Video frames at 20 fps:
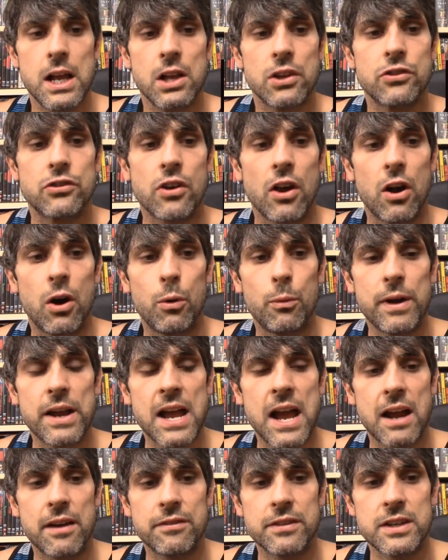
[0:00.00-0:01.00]
So we
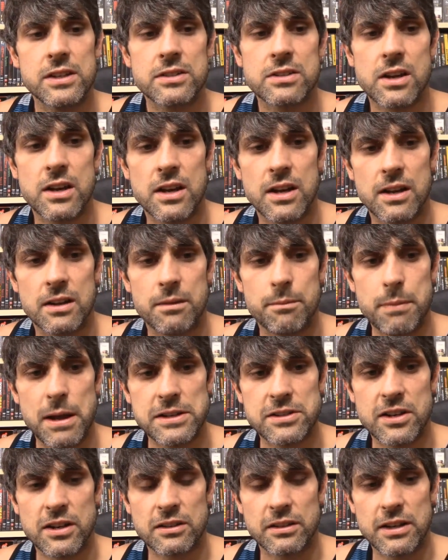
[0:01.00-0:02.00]
have these. Uh,
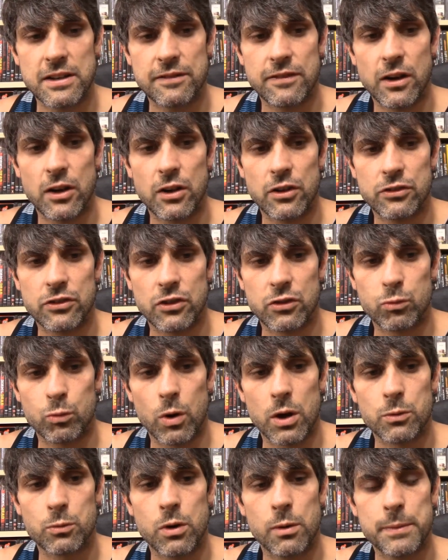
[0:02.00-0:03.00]
basically, it follows this
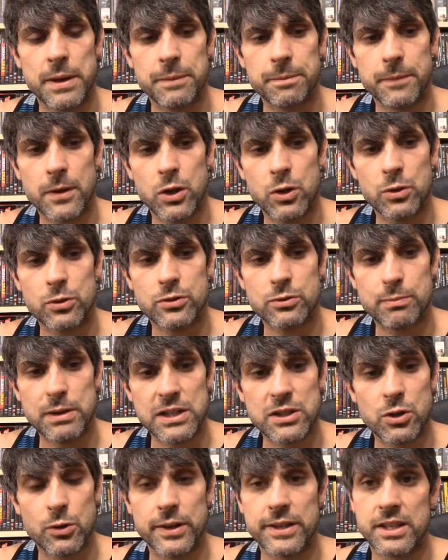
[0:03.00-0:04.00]
one woman who's
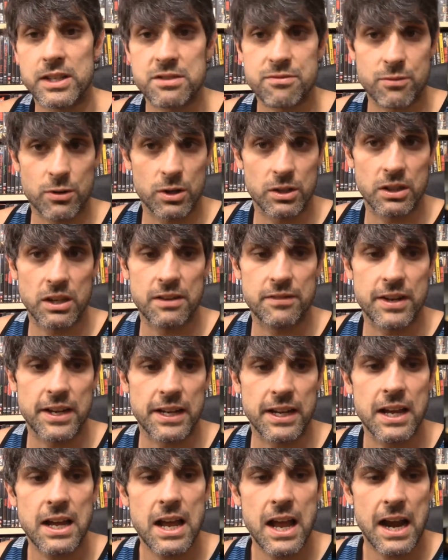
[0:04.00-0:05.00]
been doing this for a
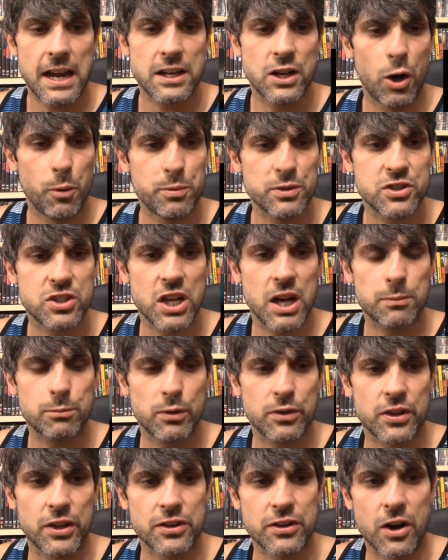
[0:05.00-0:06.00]
living, and it opens up
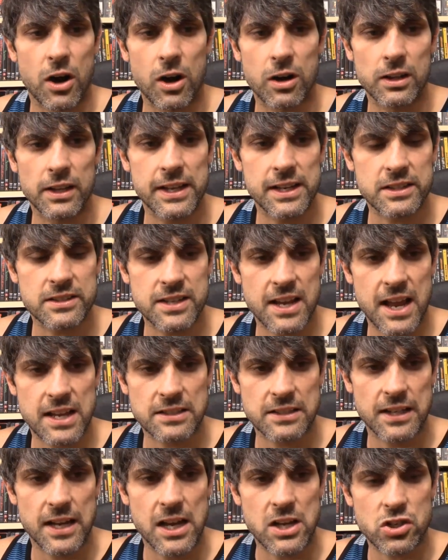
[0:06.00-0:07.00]
with a gnarly
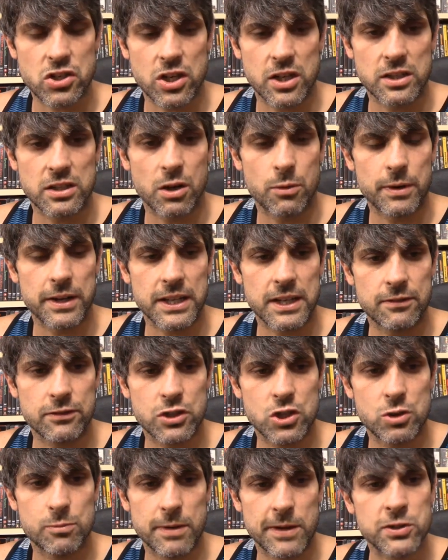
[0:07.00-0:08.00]
assassination. Don't want to give
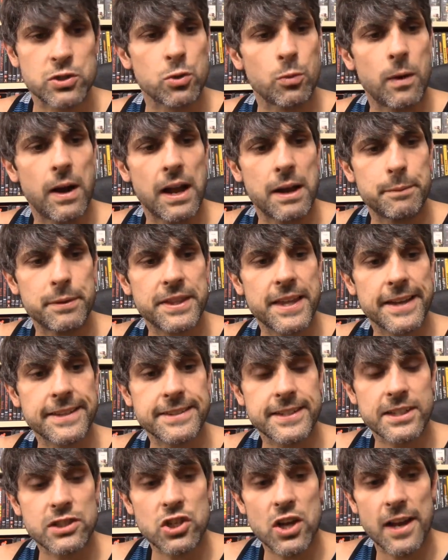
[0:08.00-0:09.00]
too much away, but that
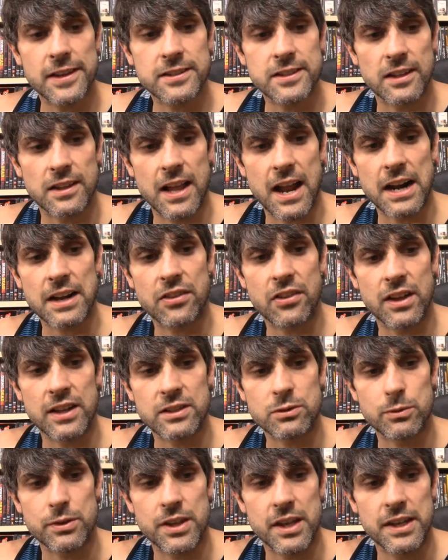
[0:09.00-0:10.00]
suggests a lot of
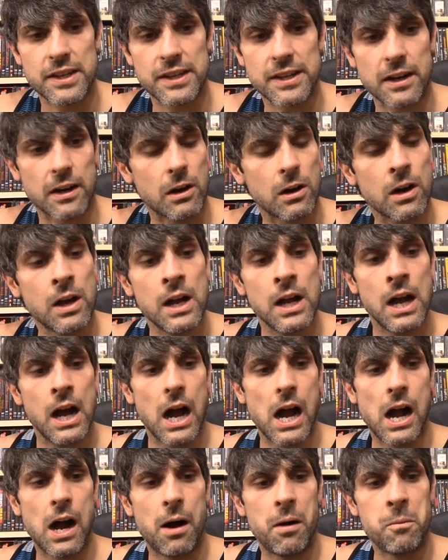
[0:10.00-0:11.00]
things within here.
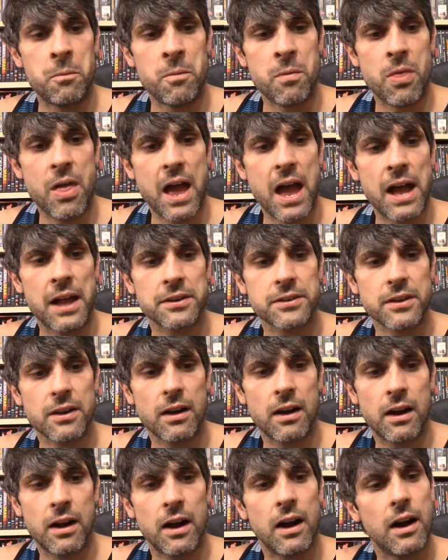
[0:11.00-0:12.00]
Um, that
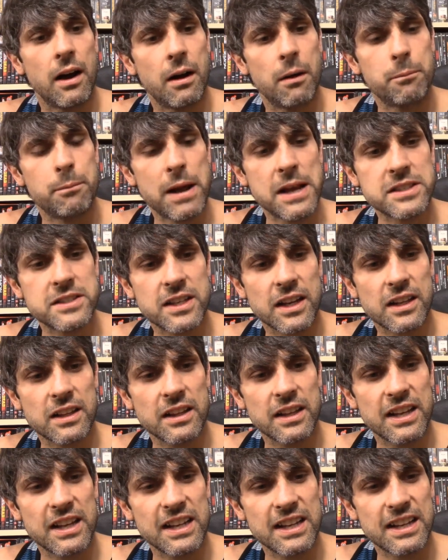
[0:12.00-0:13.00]
uh,
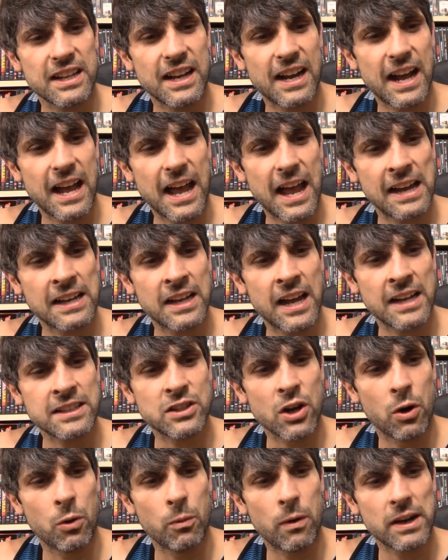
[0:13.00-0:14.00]
basically, I, I
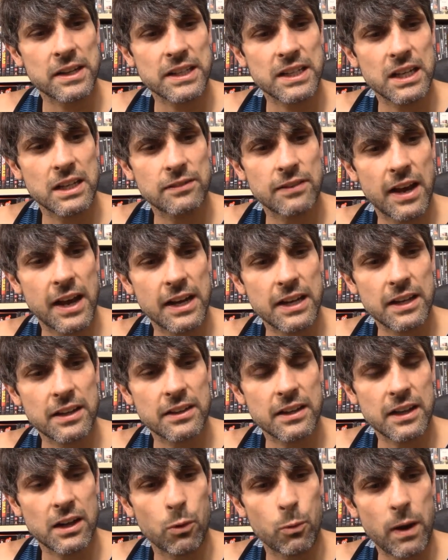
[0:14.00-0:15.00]
don't want to give
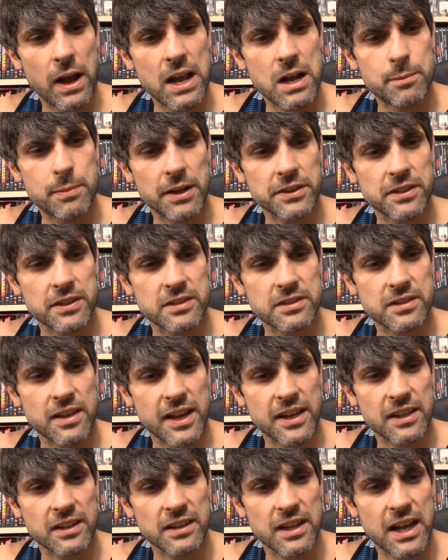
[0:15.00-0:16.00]
anything away about the
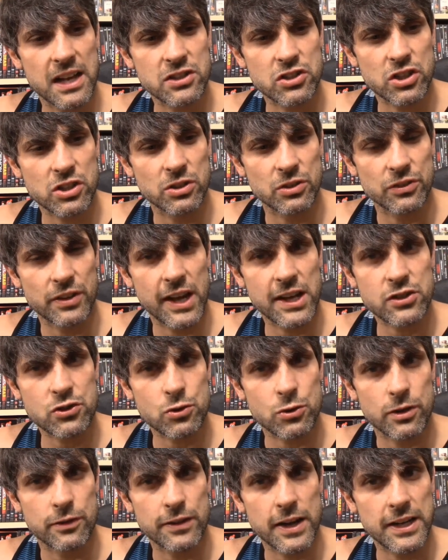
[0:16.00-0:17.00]
psychological
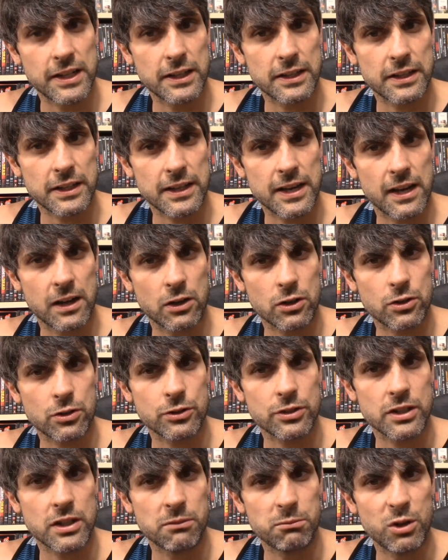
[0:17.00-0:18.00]
nature of any of the
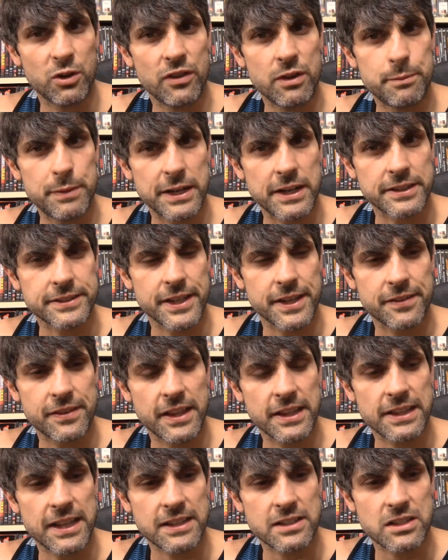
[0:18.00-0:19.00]
characters in the movie because I
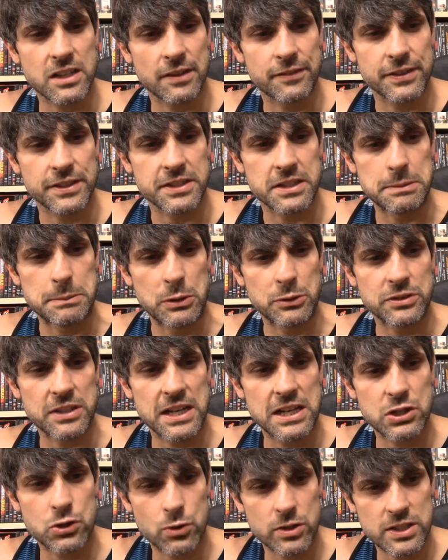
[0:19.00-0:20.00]
think that stuff is the
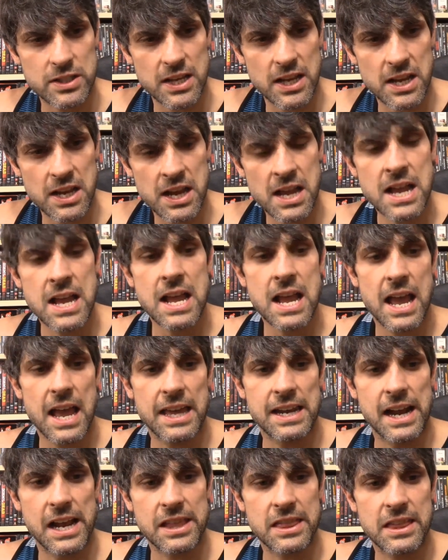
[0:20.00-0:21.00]
most interesting,
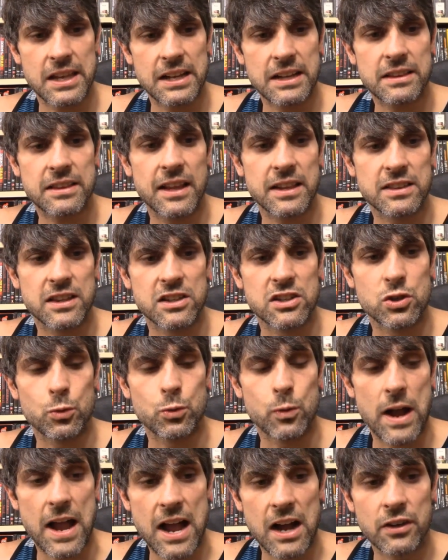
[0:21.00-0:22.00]
and I think that that the
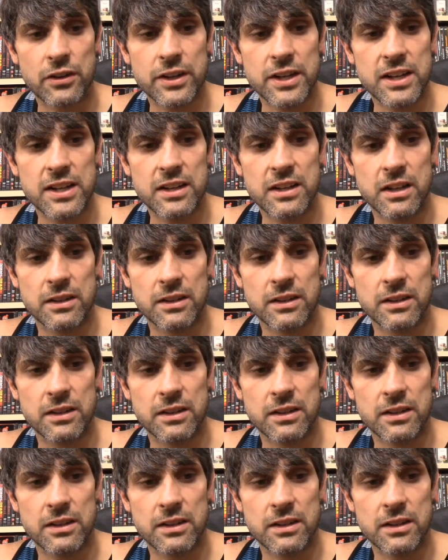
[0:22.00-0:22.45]
duality